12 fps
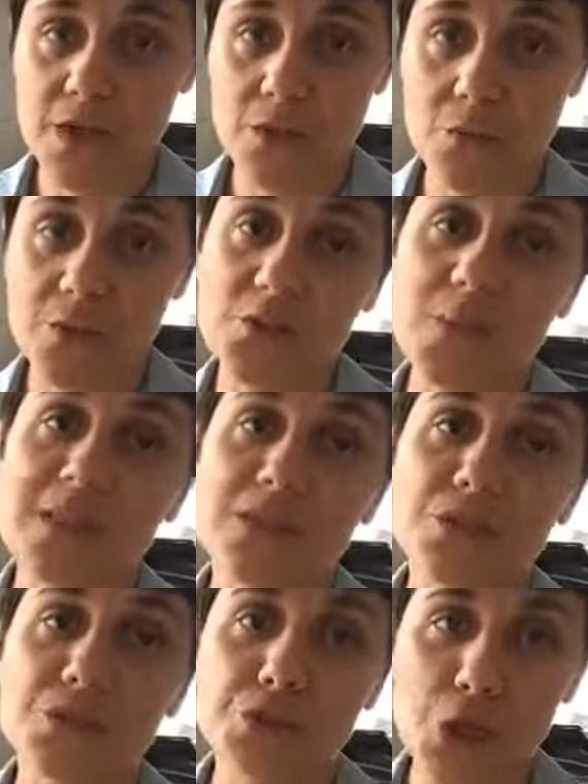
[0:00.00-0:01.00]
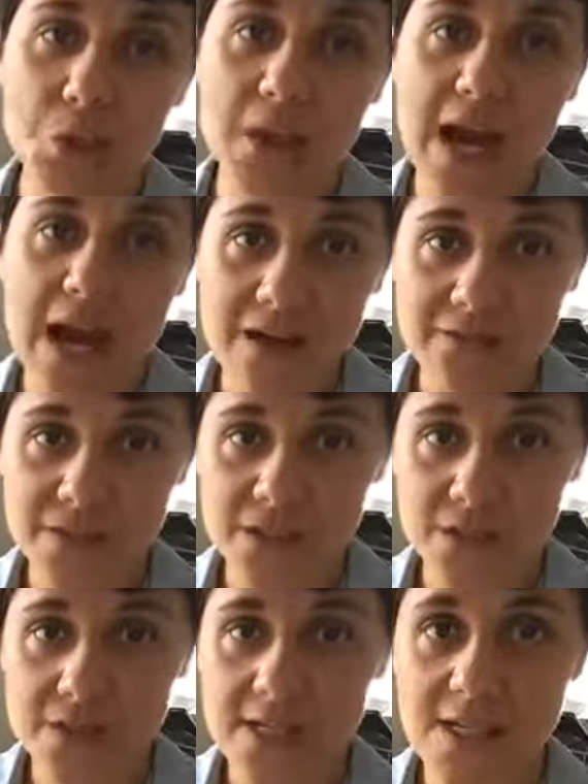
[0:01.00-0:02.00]
Which means that you don't have to
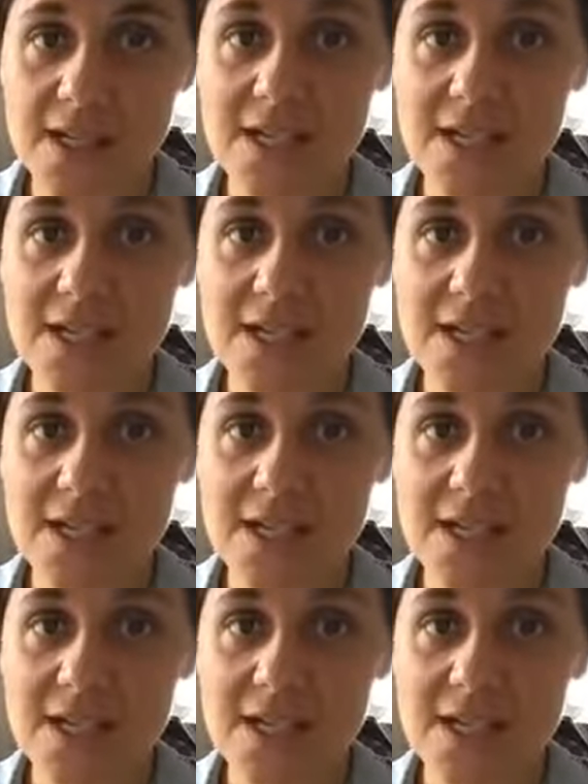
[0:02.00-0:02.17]
use it.